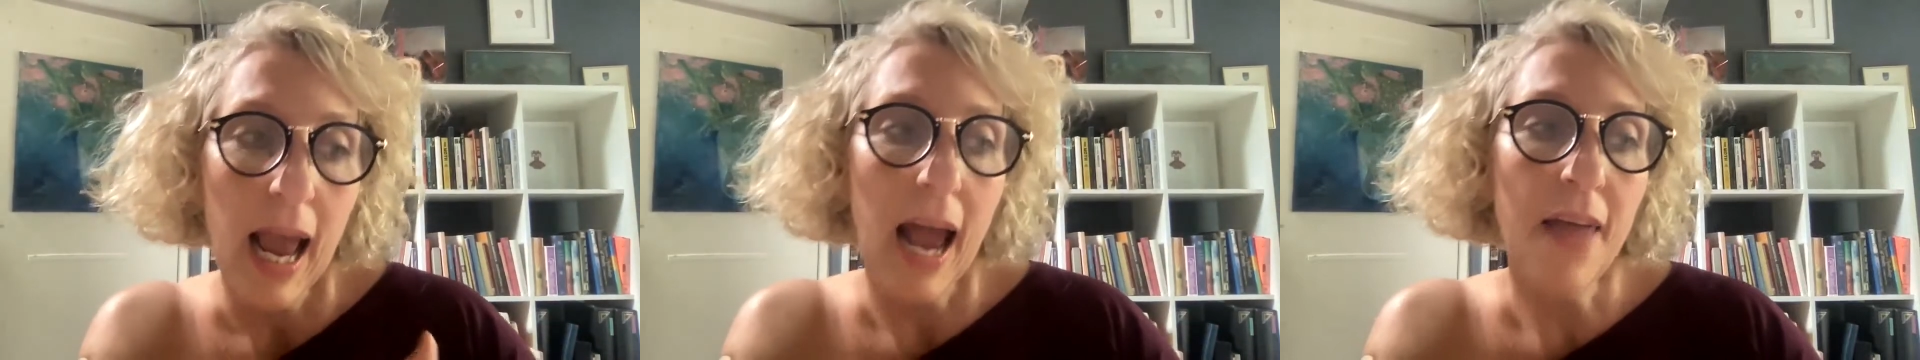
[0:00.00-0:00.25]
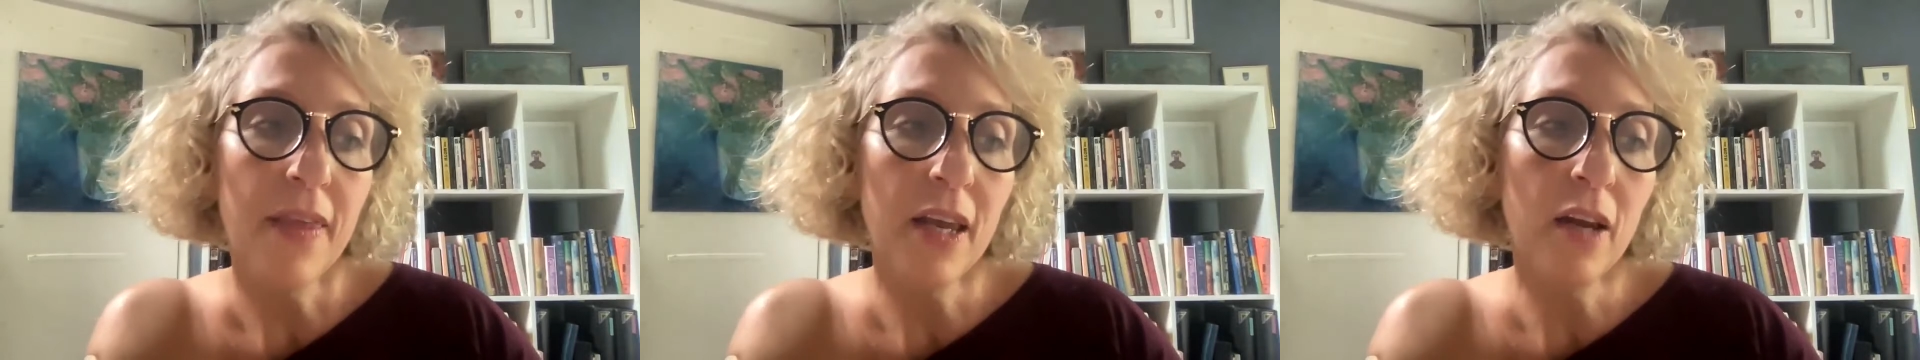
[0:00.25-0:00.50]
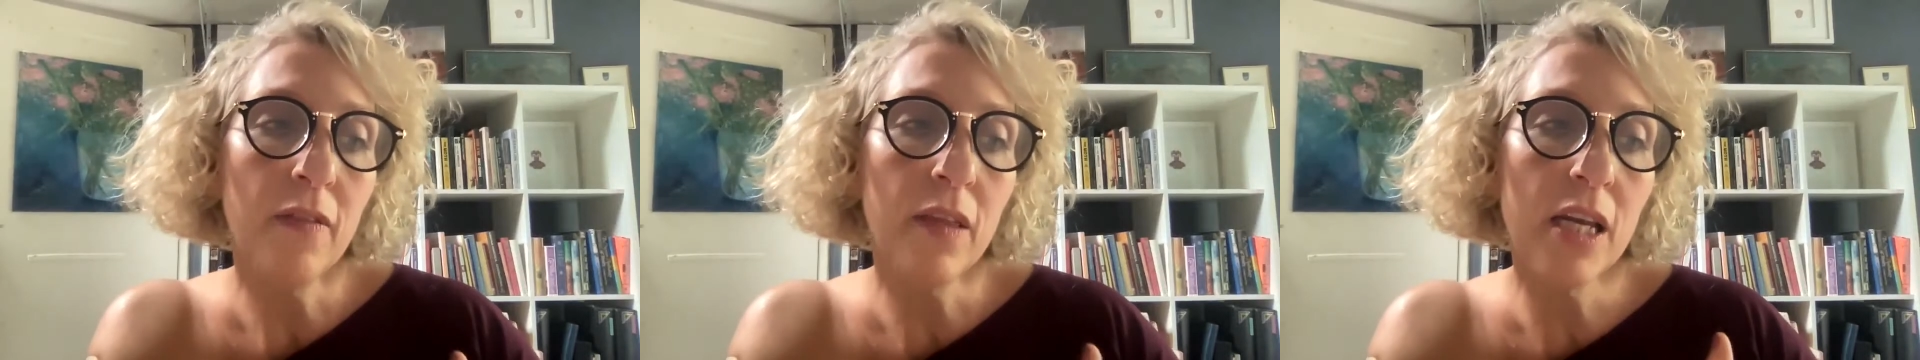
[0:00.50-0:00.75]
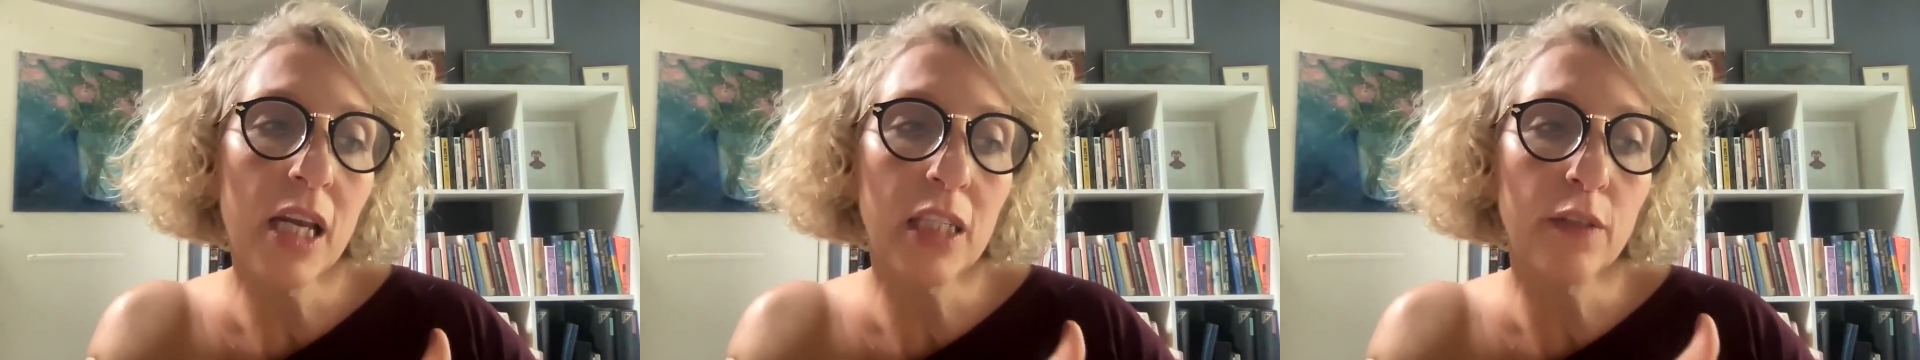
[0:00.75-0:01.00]
And then over the
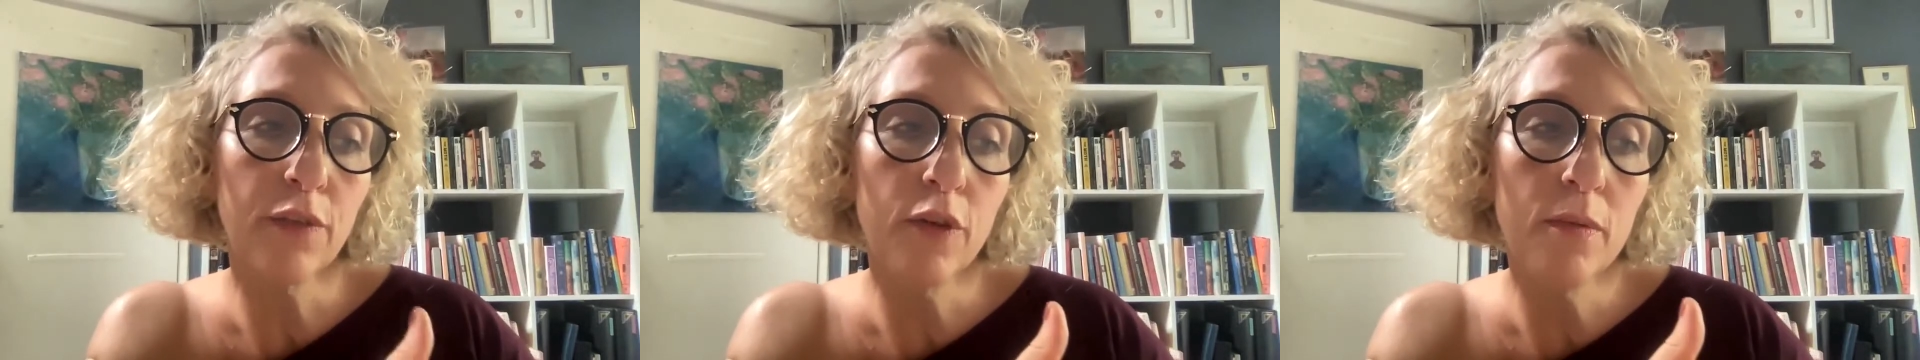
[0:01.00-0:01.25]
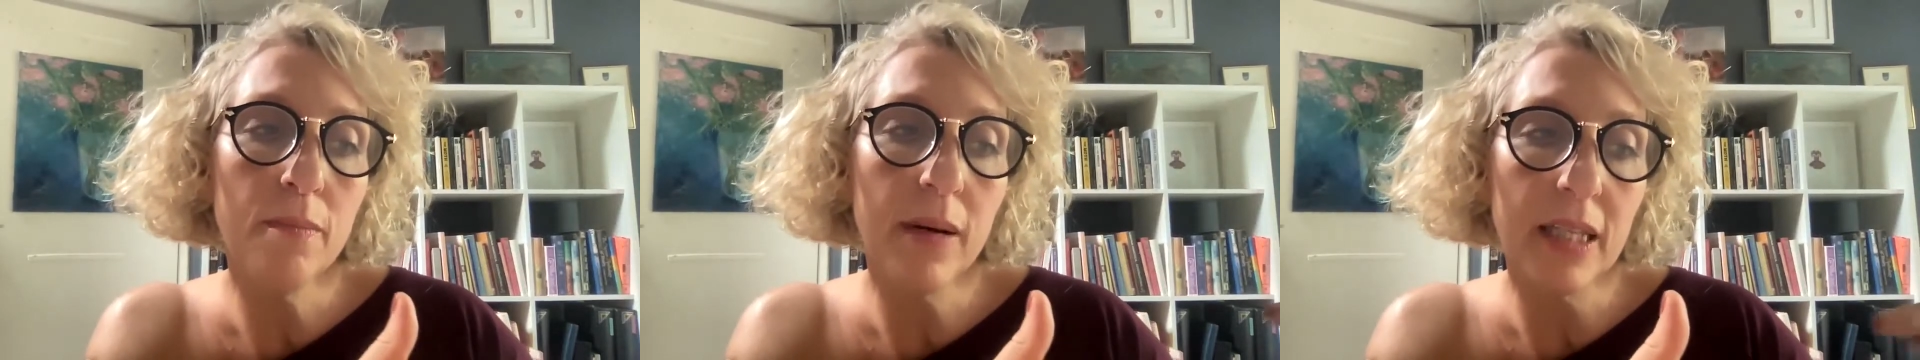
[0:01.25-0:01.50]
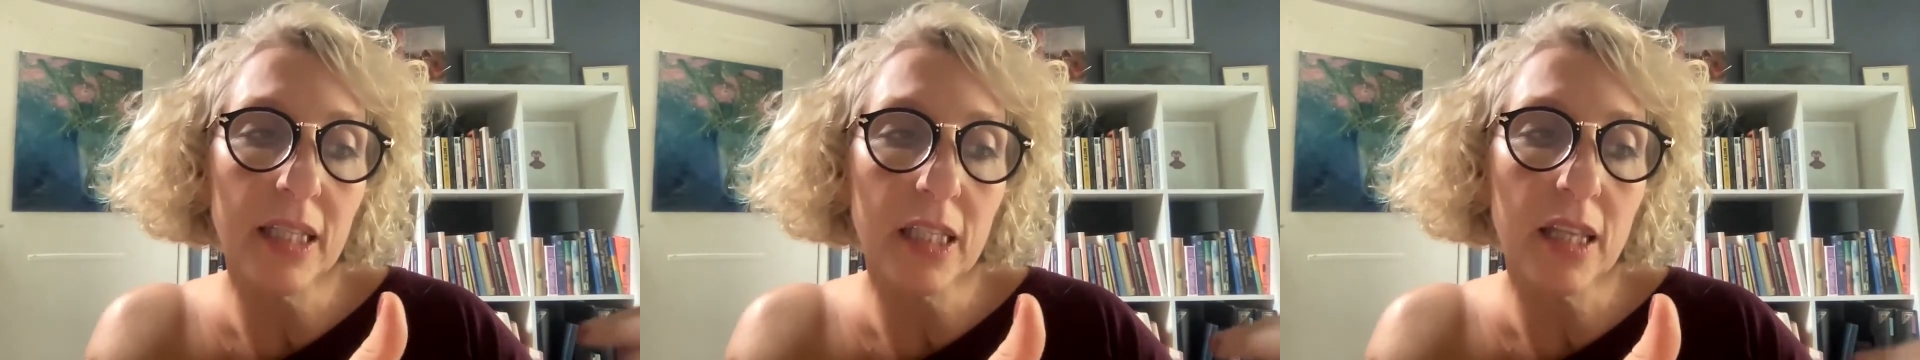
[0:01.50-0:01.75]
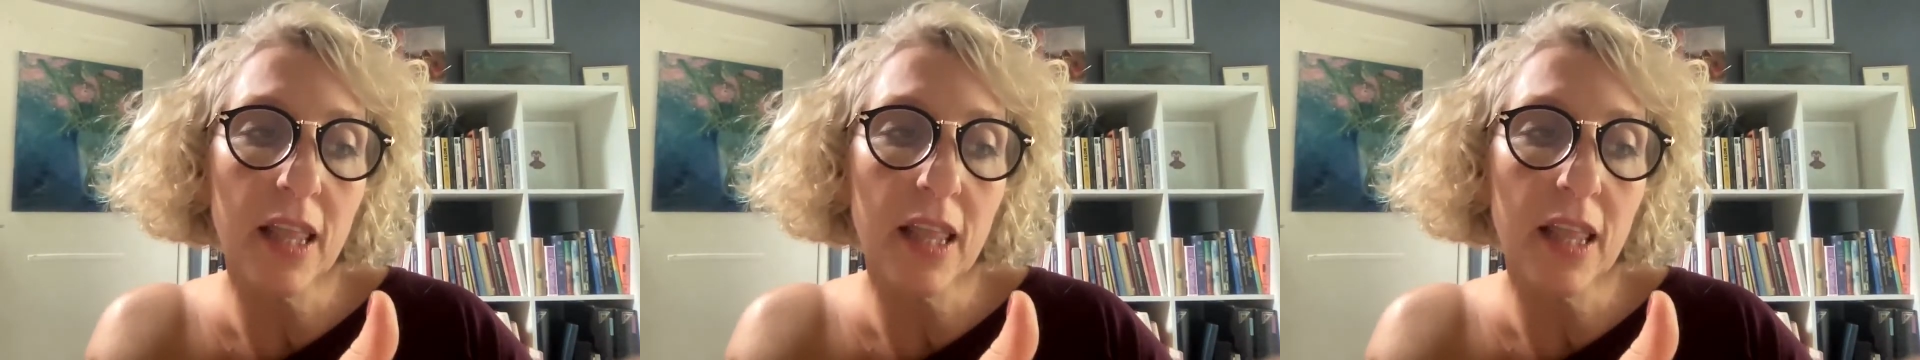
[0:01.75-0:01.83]
next few months,